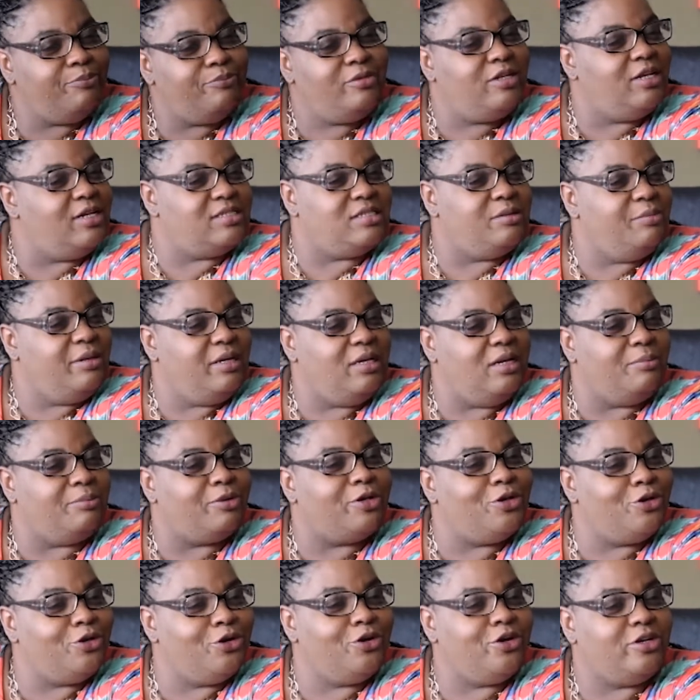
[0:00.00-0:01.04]
Doesn't mean I'm
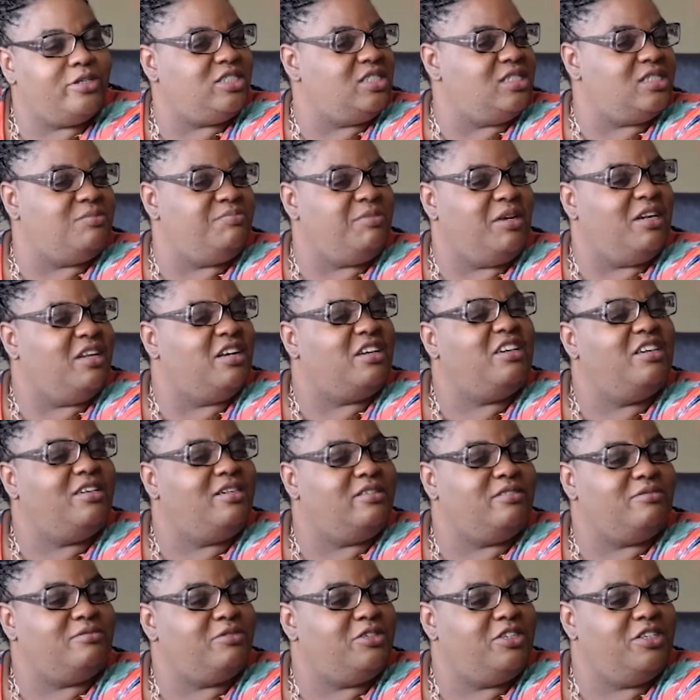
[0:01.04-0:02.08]
cured, just mean it
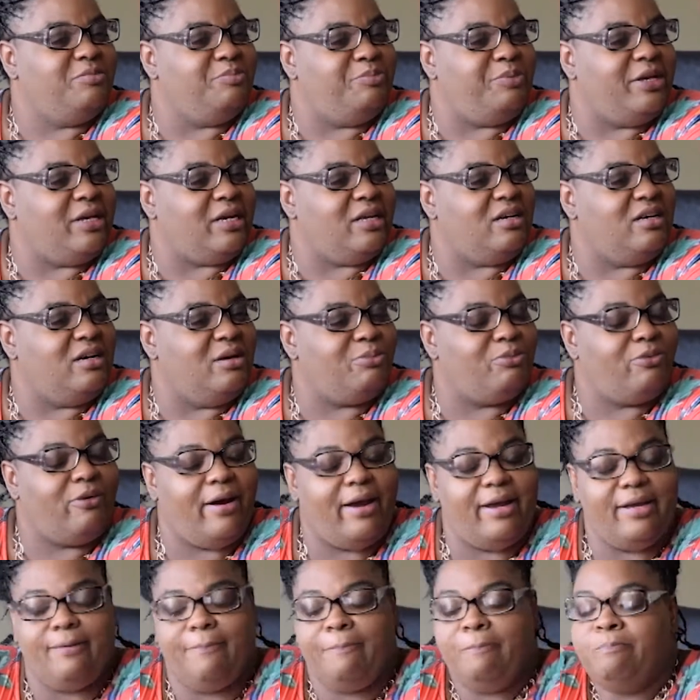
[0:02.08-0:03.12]
couldn't pick it up,
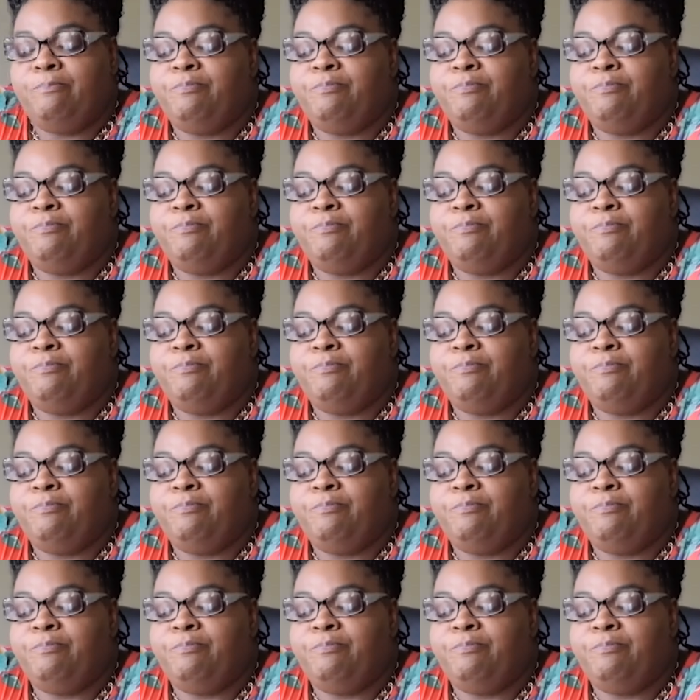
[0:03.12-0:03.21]
right?